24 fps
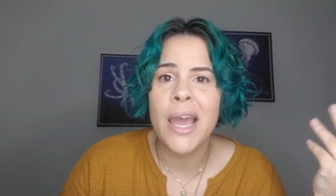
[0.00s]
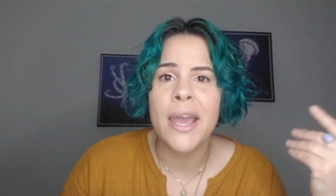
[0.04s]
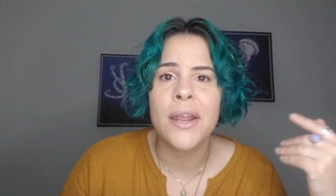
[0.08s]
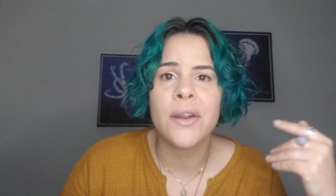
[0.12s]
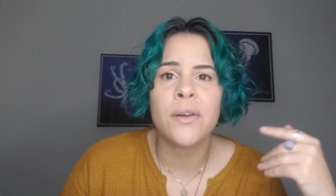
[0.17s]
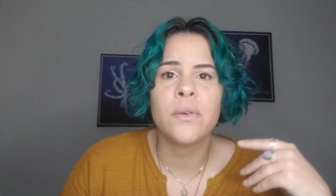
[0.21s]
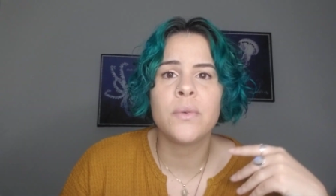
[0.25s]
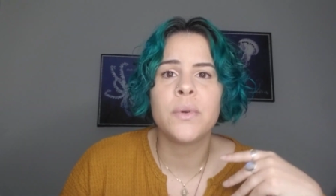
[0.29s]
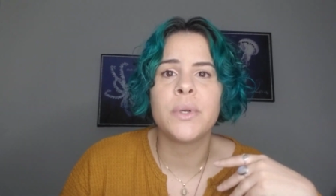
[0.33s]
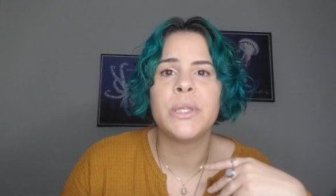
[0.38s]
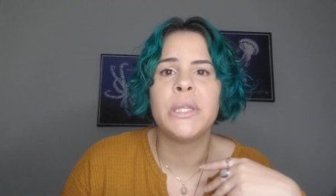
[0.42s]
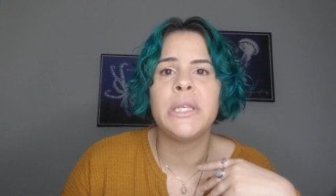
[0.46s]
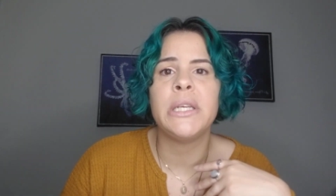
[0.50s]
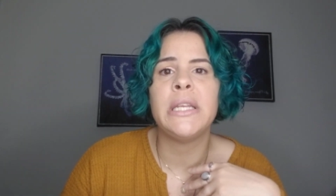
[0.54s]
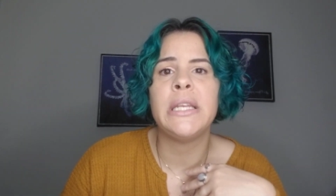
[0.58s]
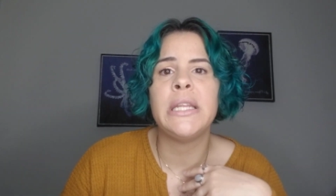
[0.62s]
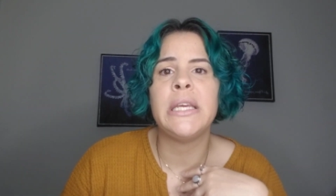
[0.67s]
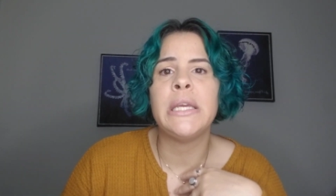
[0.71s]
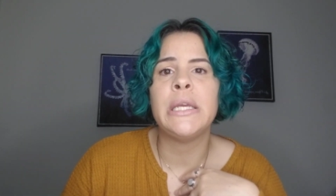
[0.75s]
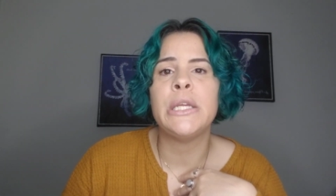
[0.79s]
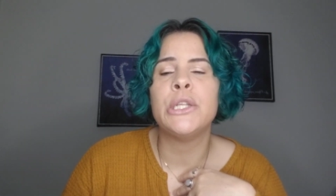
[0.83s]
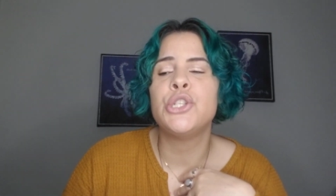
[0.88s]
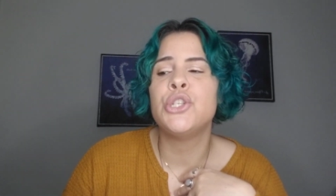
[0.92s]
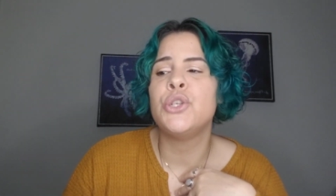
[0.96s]
I don't really
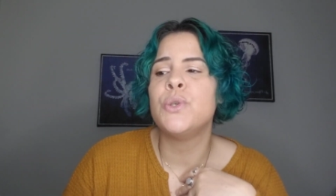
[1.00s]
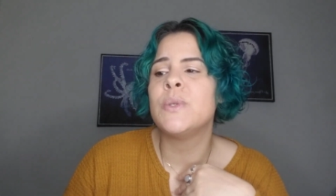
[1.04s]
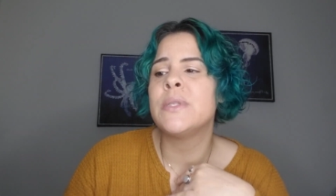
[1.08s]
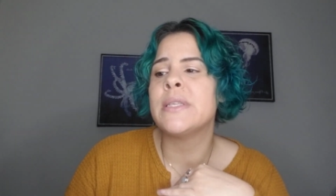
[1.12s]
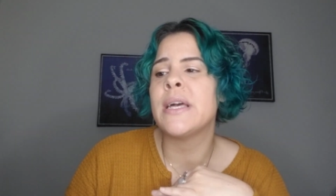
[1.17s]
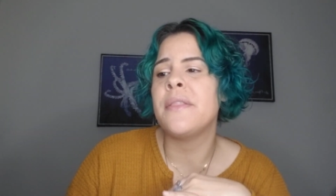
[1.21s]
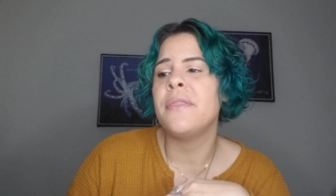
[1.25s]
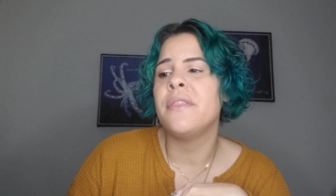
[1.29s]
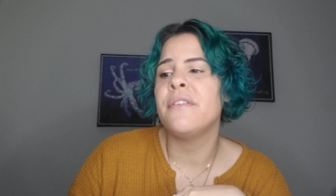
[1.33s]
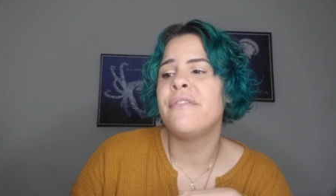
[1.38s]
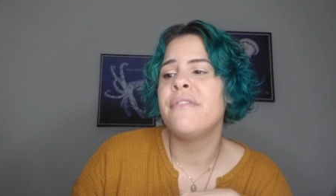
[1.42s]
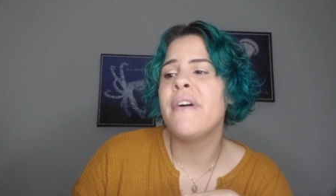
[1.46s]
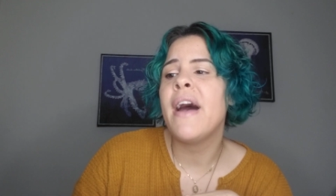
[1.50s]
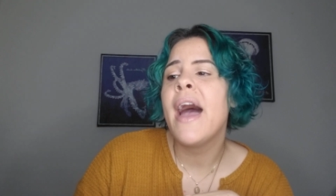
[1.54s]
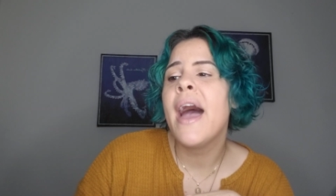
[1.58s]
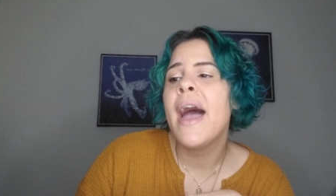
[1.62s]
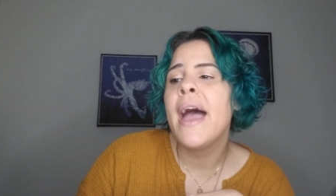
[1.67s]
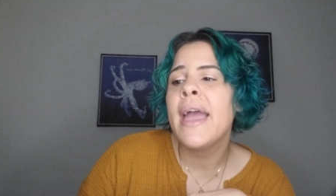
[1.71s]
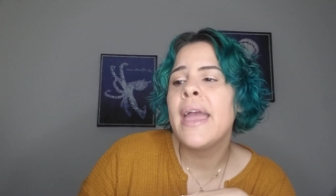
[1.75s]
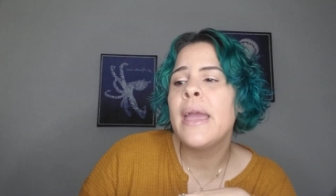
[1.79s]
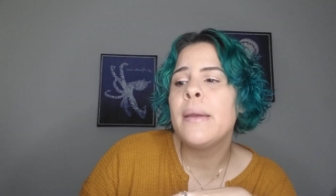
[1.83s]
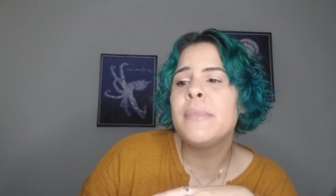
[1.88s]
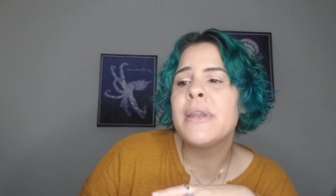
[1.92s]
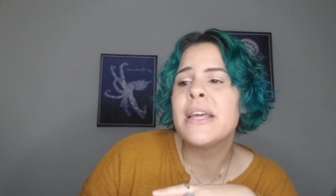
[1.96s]
need to set the
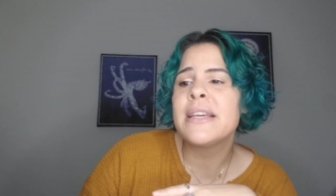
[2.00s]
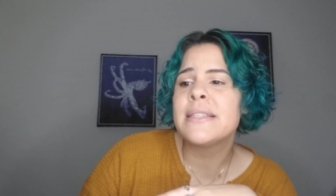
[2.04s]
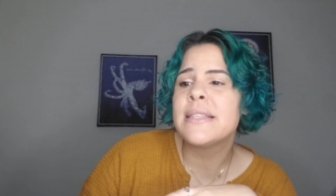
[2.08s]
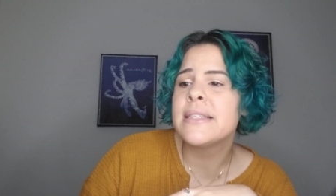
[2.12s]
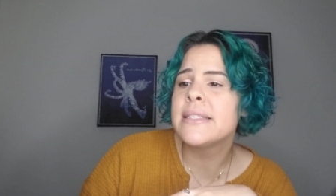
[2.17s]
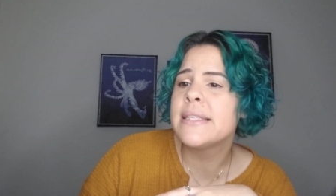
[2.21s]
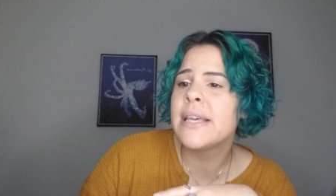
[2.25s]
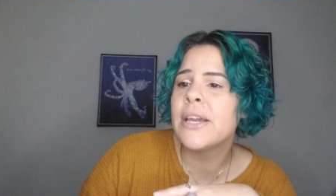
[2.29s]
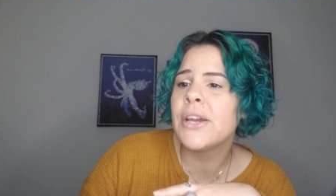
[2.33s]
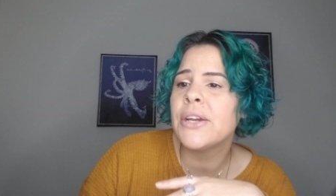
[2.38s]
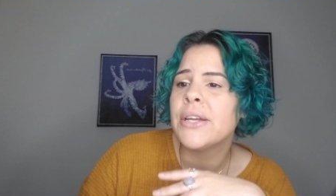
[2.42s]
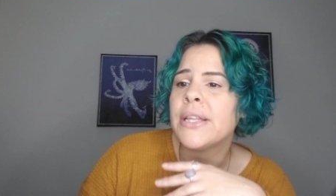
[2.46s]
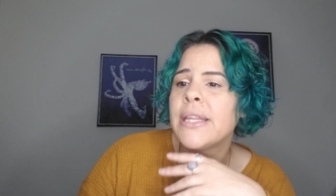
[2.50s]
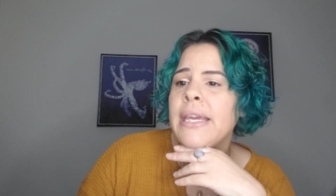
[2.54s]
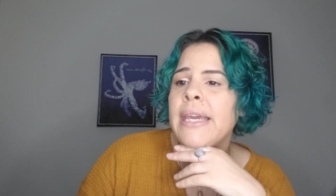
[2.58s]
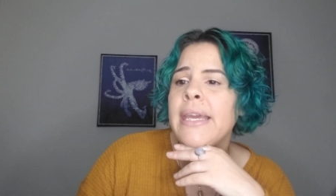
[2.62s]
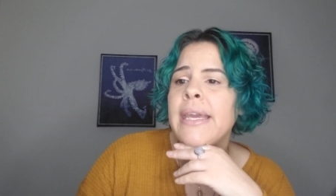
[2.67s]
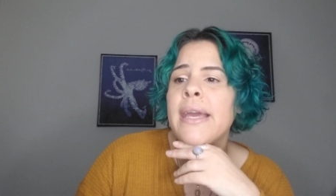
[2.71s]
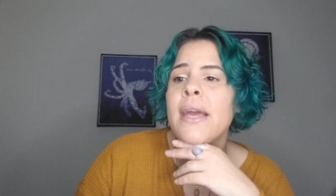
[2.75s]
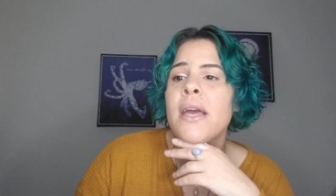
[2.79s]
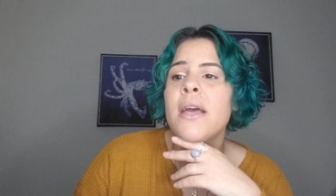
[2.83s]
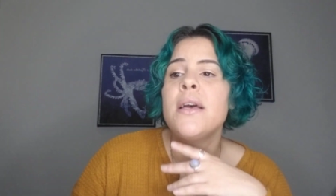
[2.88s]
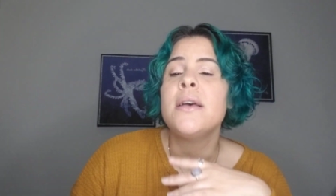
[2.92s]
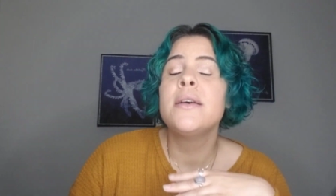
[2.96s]
vibe
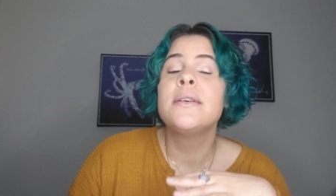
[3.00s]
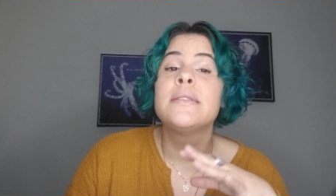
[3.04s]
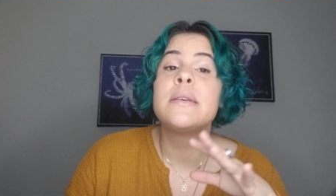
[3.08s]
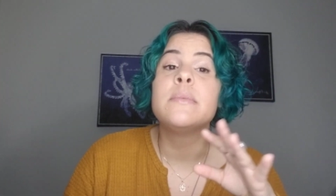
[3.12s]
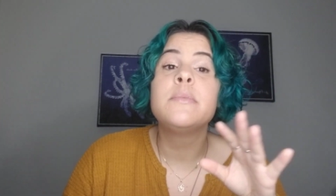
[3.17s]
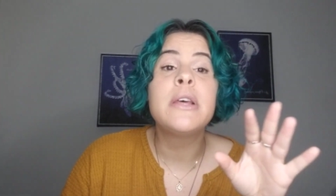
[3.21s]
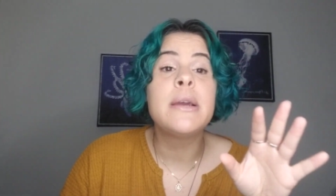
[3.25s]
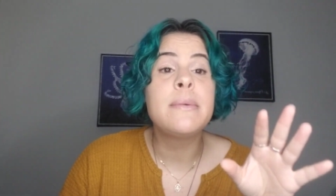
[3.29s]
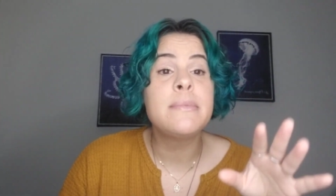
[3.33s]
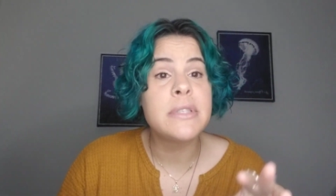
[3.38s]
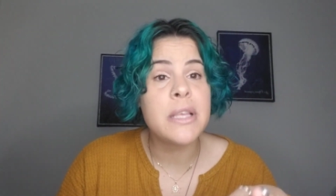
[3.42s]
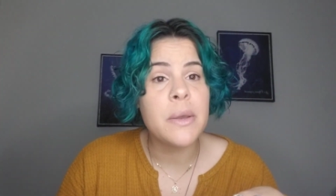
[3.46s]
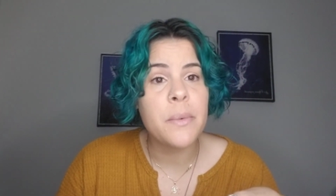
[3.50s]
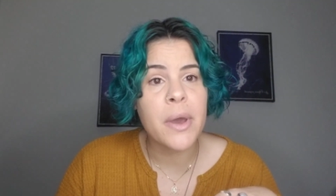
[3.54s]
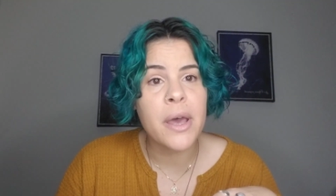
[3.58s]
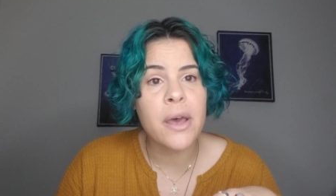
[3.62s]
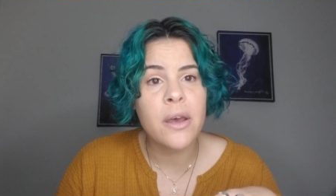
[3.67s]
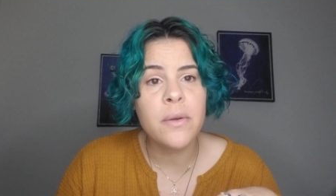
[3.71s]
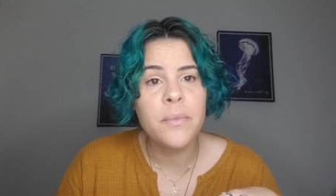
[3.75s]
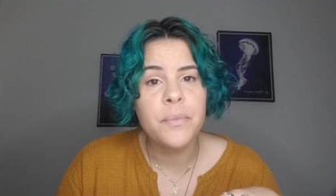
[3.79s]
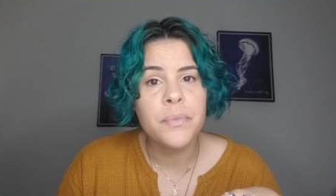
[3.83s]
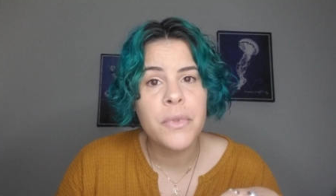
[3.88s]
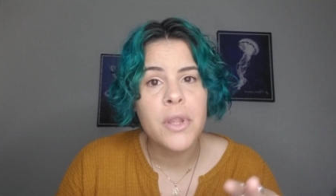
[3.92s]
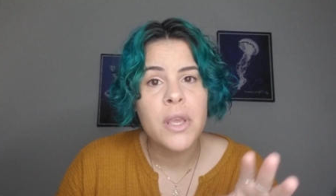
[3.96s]
necessarily. Sometimes I
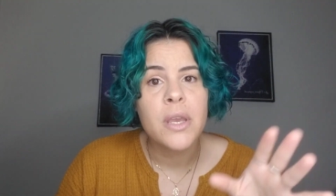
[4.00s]
will.